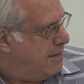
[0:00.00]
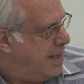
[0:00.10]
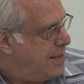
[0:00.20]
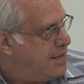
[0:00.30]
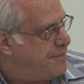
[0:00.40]

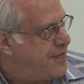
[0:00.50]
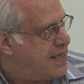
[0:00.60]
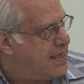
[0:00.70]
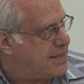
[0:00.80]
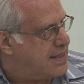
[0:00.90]
and if they
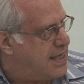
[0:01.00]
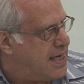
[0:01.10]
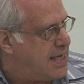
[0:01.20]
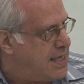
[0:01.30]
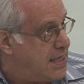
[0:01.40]
got the
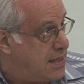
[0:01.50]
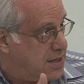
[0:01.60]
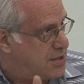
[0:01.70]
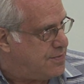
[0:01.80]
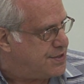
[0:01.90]
idea
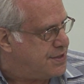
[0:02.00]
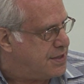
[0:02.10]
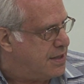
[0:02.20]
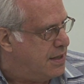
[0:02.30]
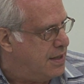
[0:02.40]
this wasn't
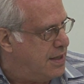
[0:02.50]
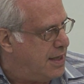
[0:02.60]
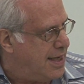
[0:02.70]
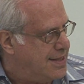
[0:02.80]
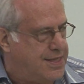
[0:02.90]
the
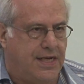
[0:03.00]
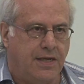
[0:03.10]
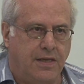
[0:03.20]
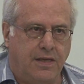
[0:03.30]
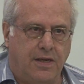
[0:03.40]

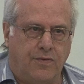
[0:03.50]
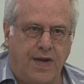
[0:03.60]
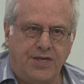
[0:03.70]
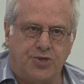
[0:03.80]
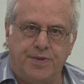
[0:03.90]
ideal
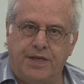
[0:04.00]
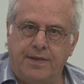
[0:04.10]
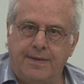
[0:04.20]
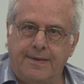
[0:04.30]
arrangement.